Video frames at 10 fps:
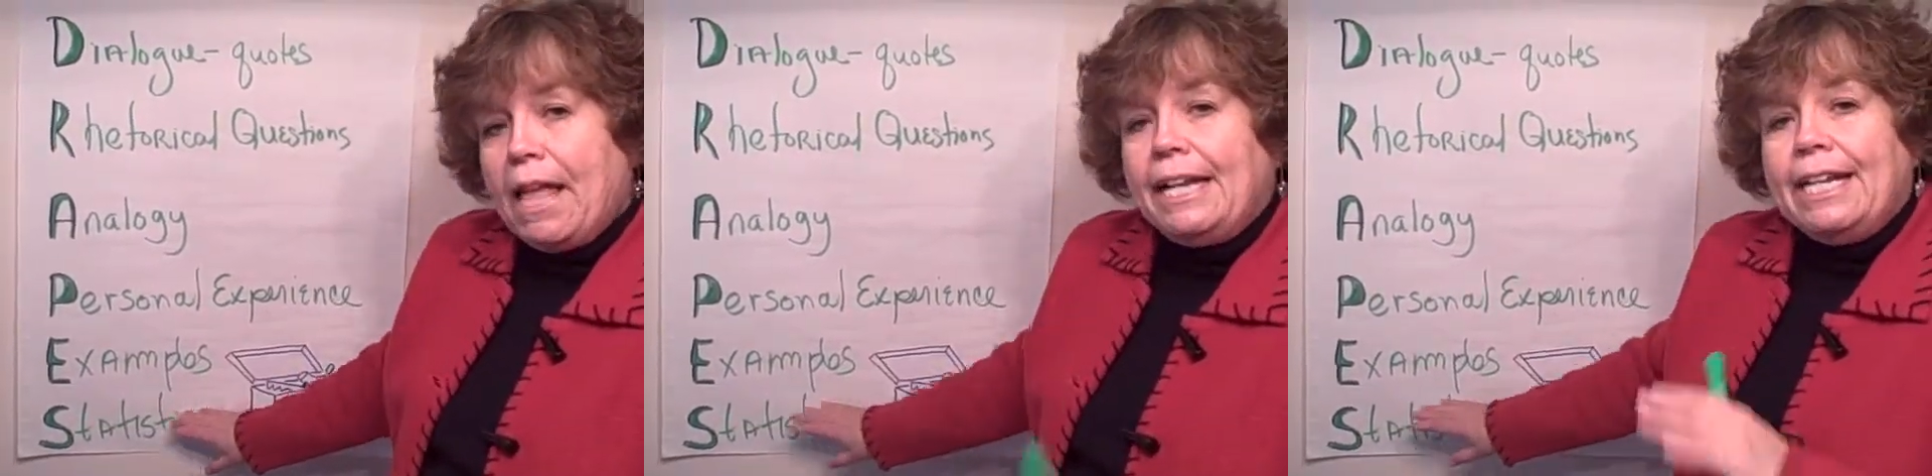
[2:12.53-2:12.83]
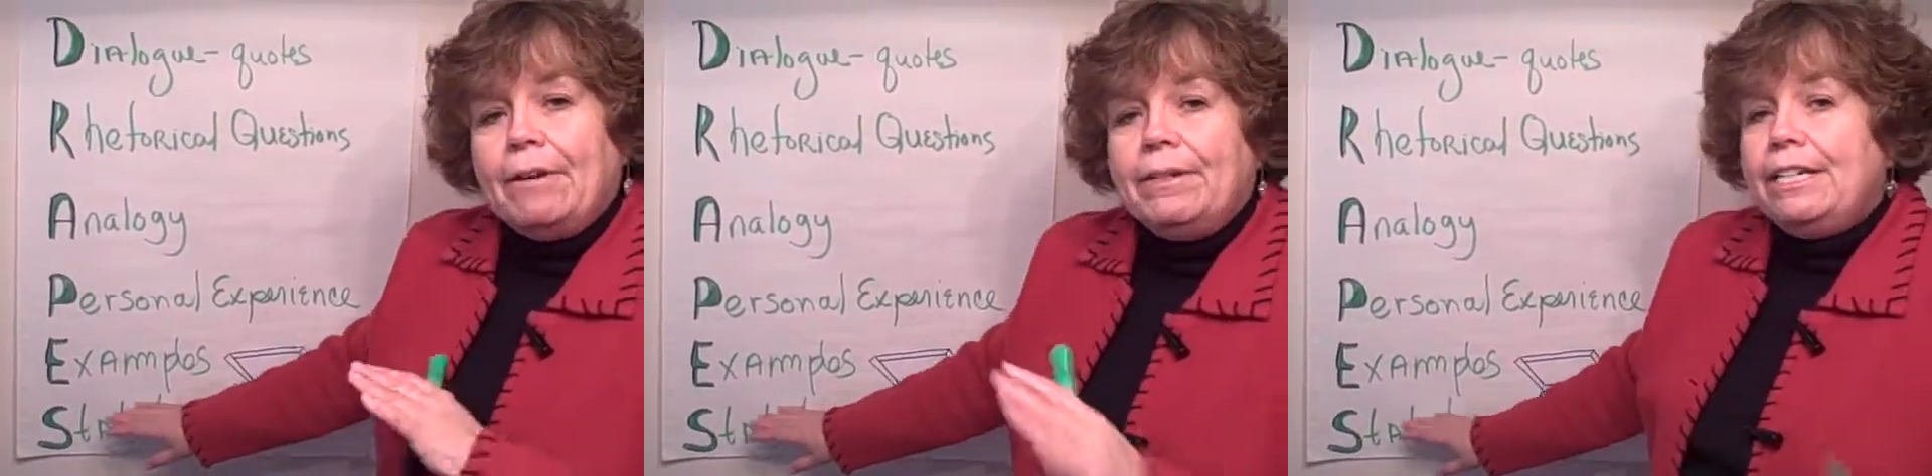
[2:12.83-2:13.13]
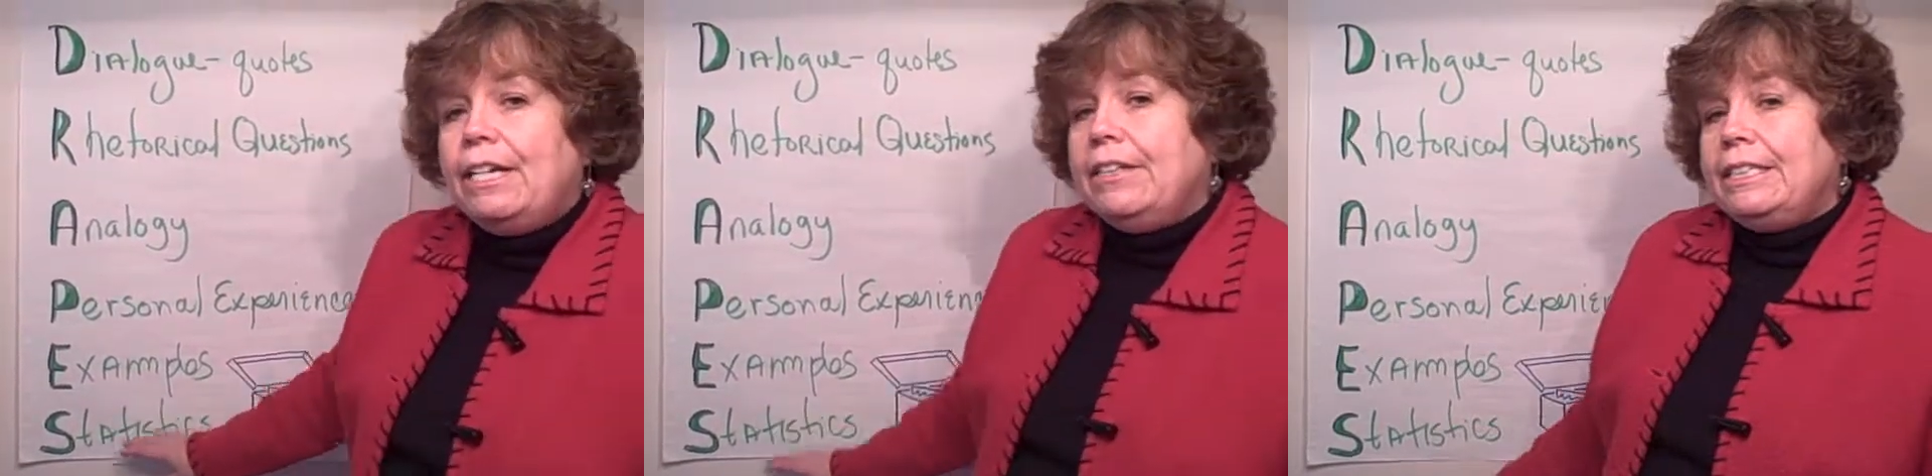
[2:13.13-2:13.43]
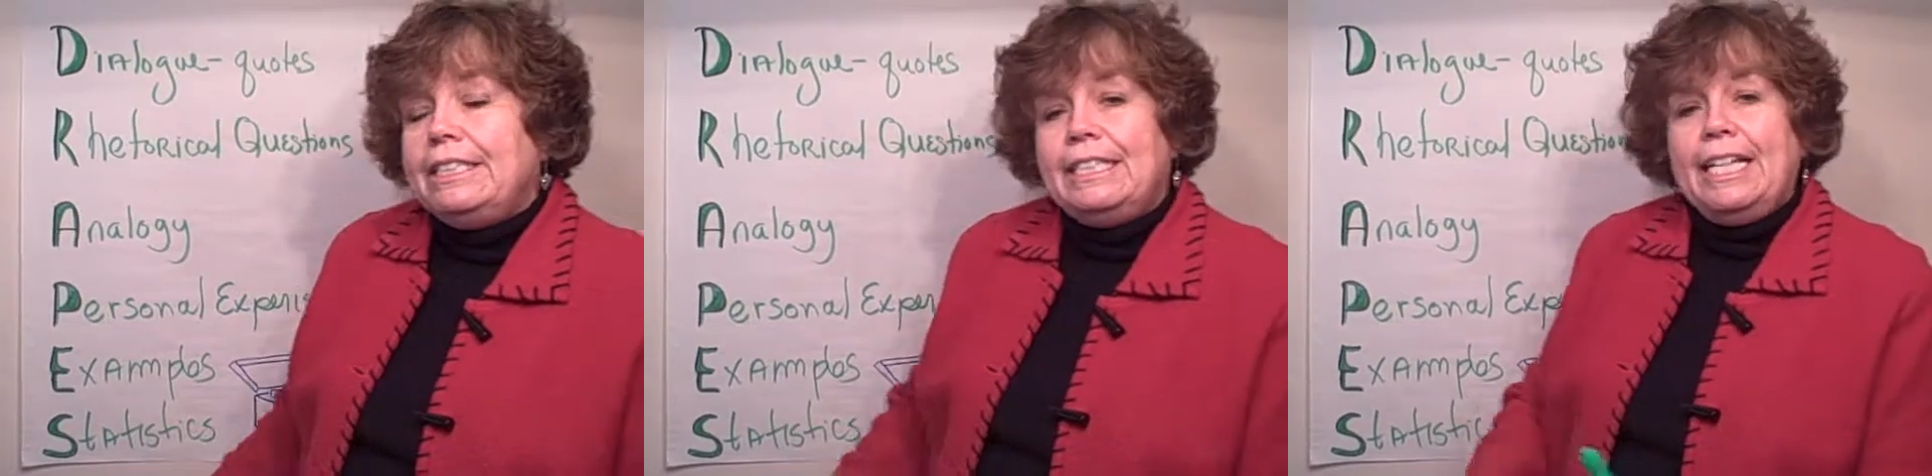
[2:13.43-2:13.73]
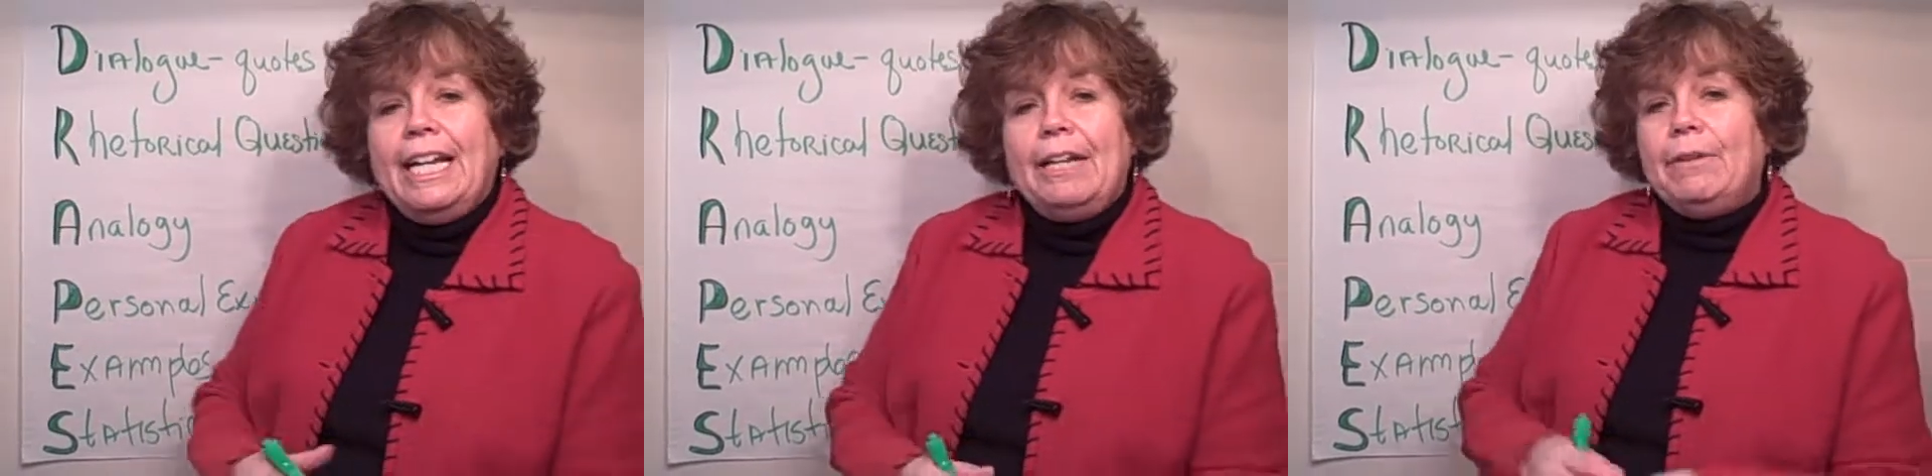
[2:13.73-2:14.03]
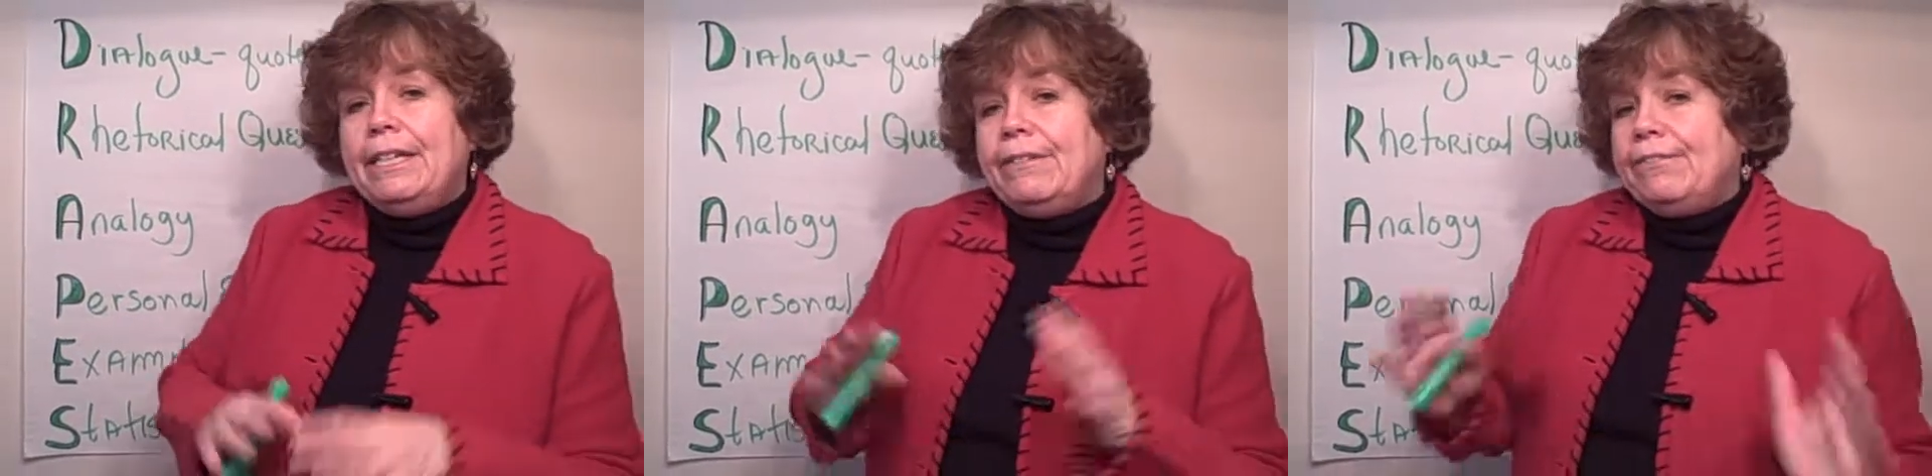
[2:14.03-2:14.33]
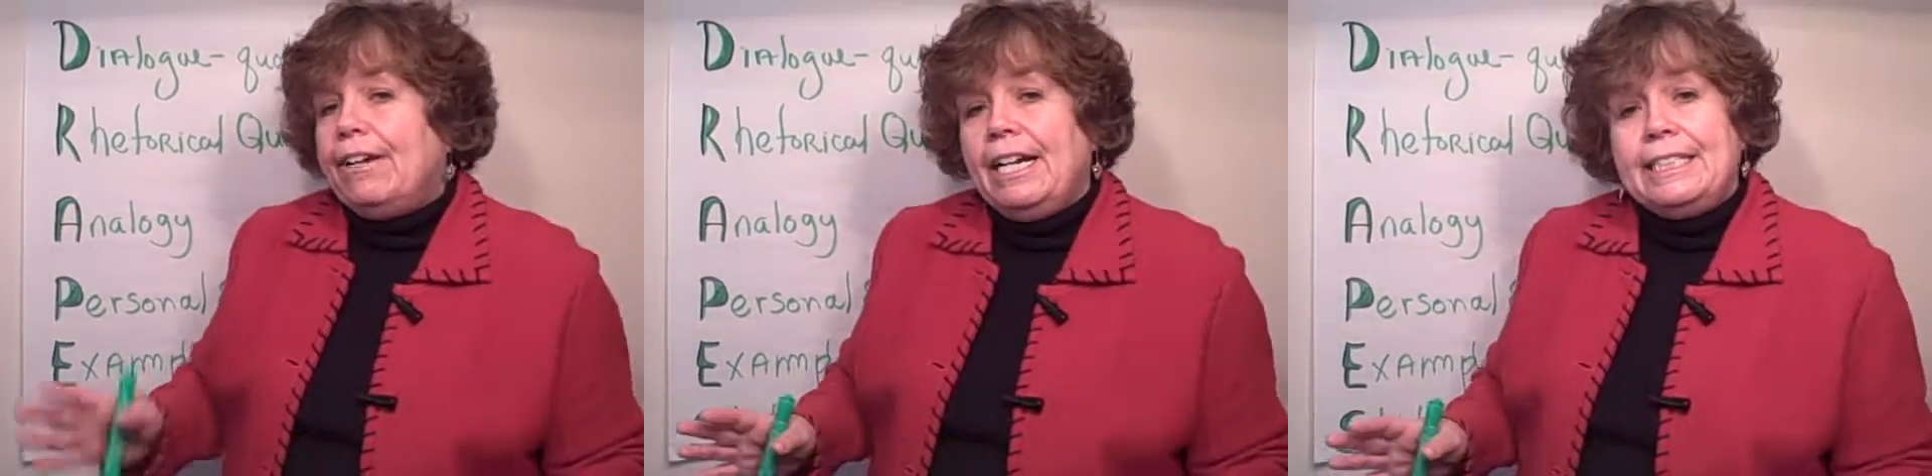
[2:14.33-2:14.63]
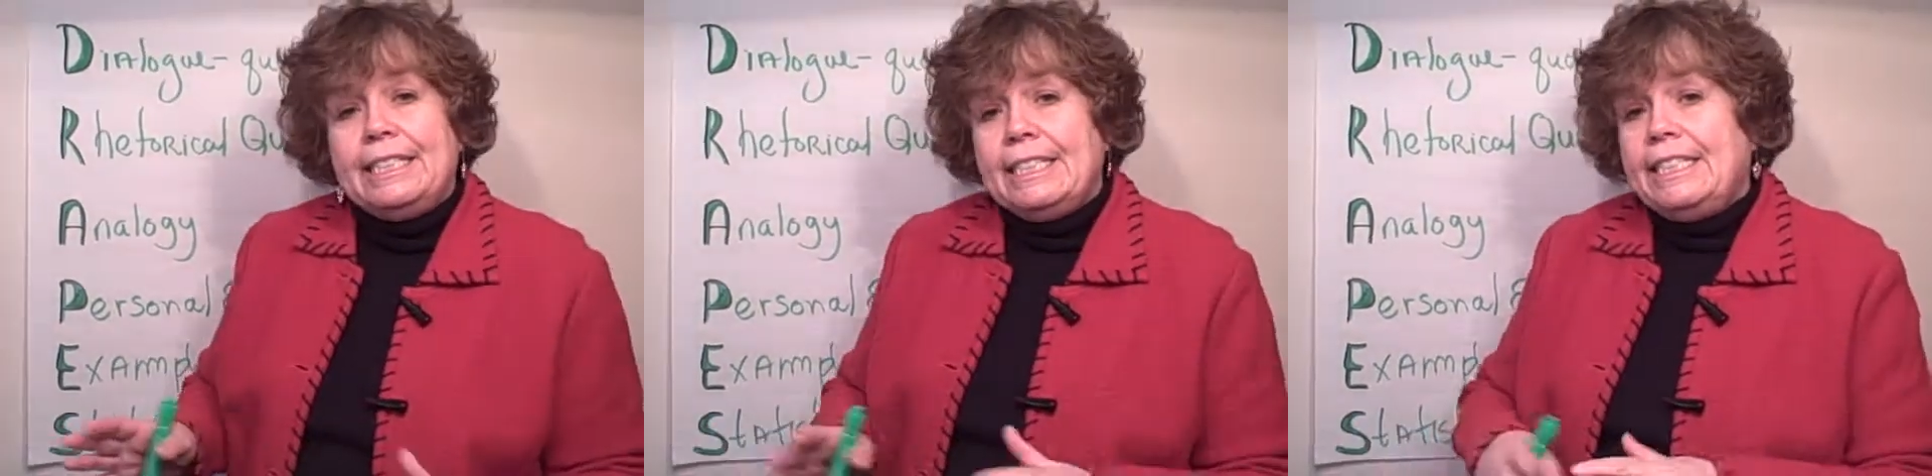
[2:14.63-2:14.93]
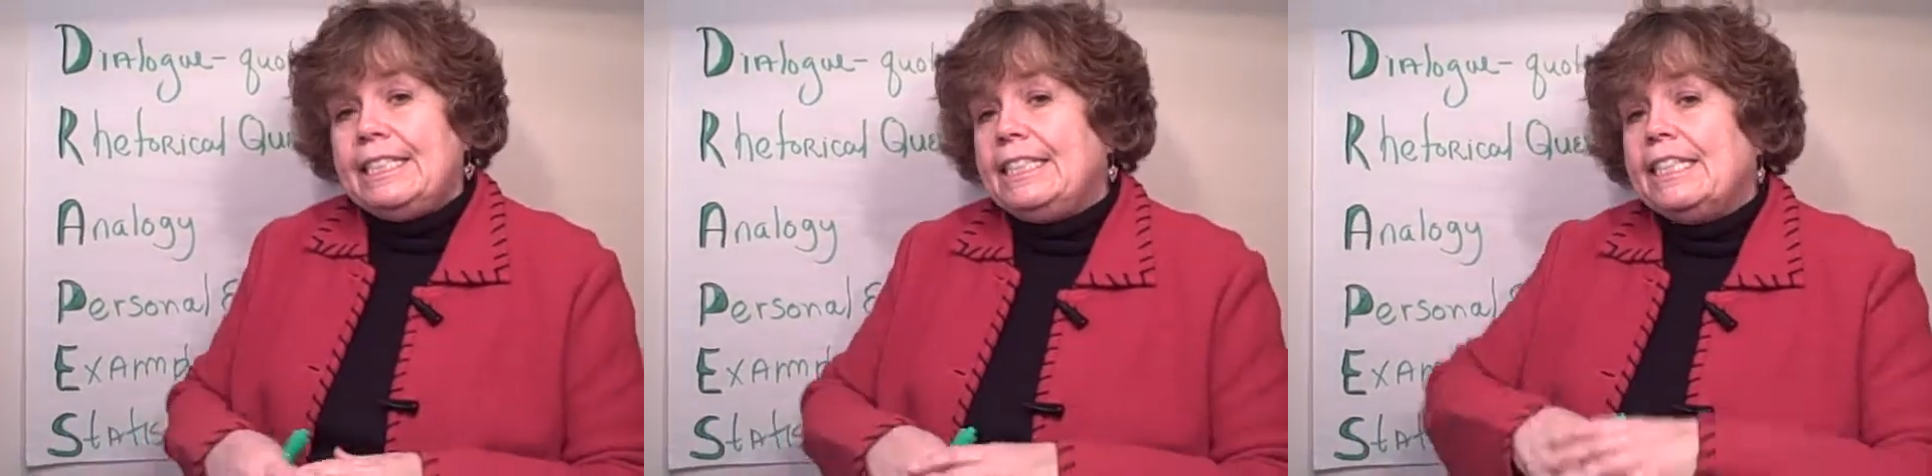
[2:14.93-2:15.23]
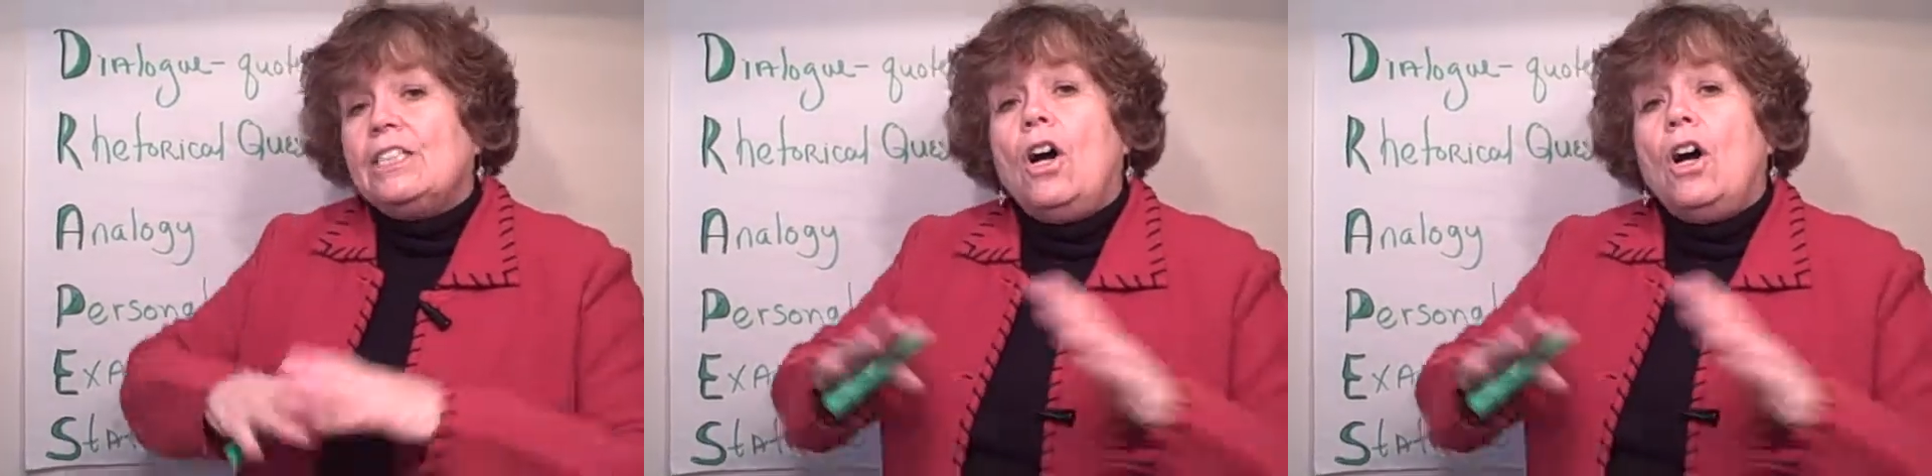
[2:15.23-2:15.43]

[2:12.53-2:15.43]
Now we know that today we can find statistics